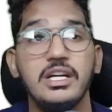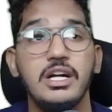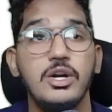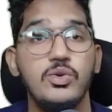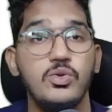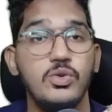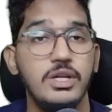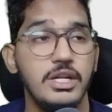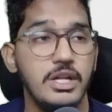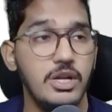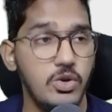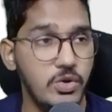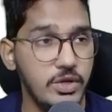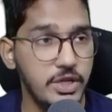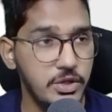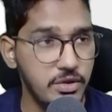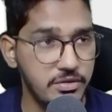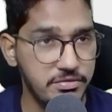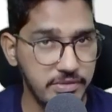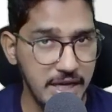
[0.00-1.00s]
control in an
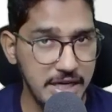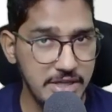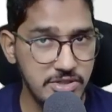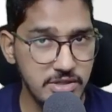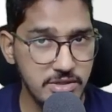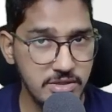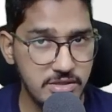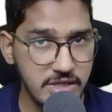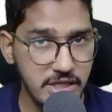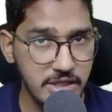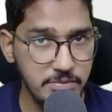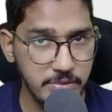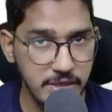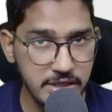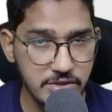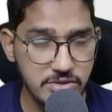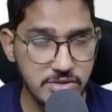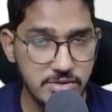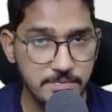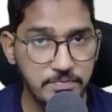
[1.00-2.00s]
audit of financial
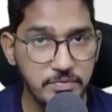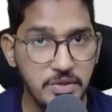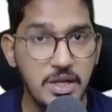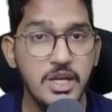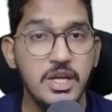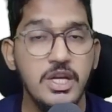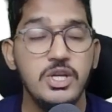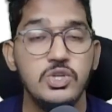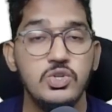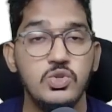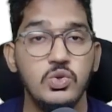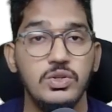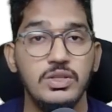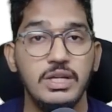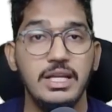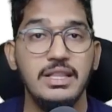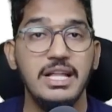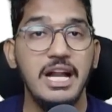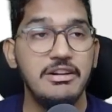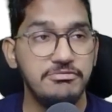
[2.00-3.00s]
statements. So
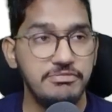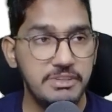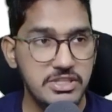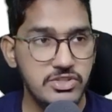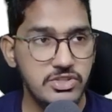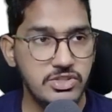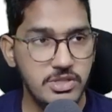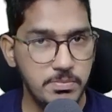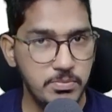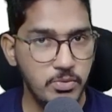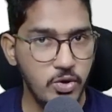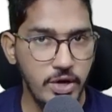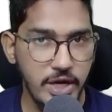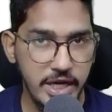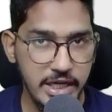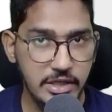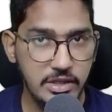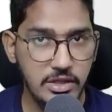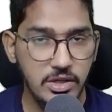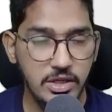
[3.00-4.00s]
in that first
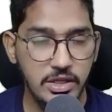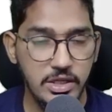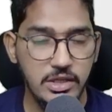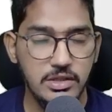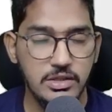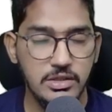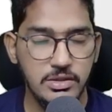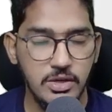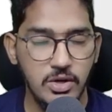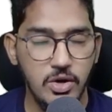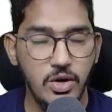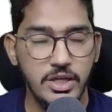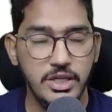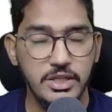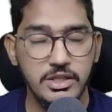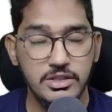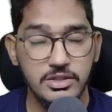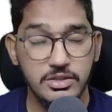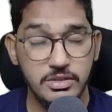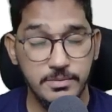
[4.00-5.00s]
point,
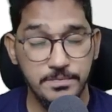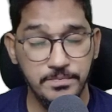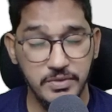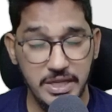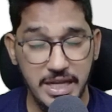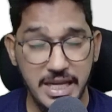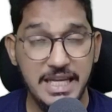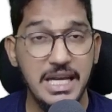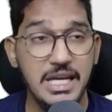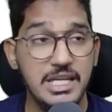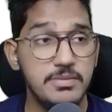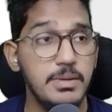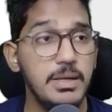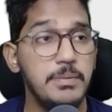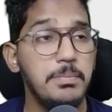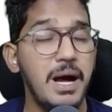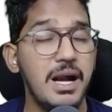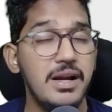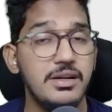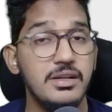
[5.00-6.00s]
auditors, engagement
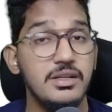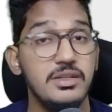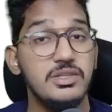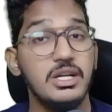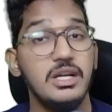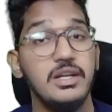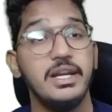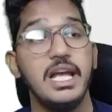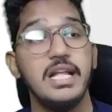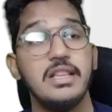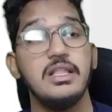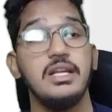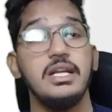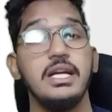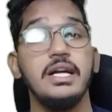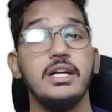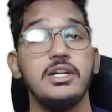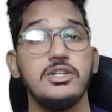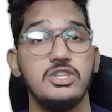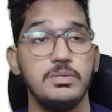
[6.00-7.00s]
partners shall take the
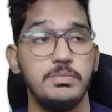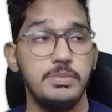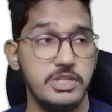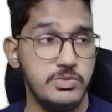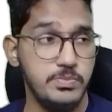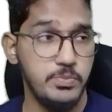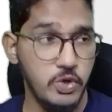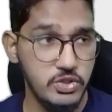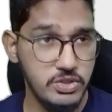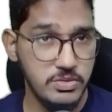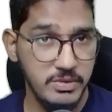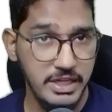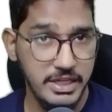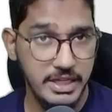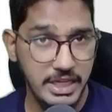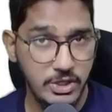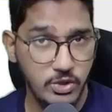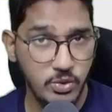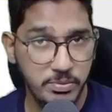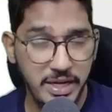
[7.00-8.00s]
leadership
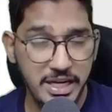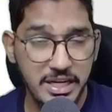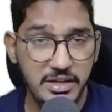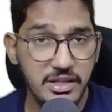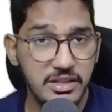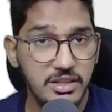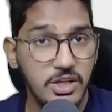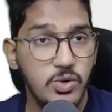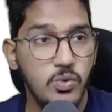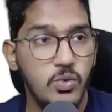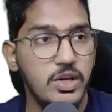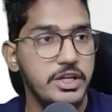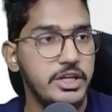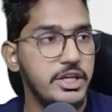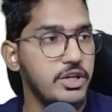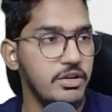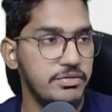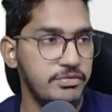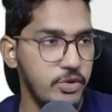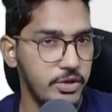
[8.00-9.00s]
responsibility to maintain the
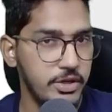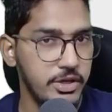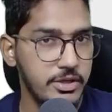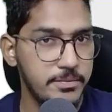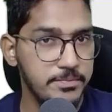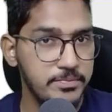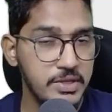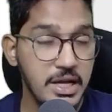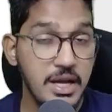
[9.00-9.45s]
quality of audit.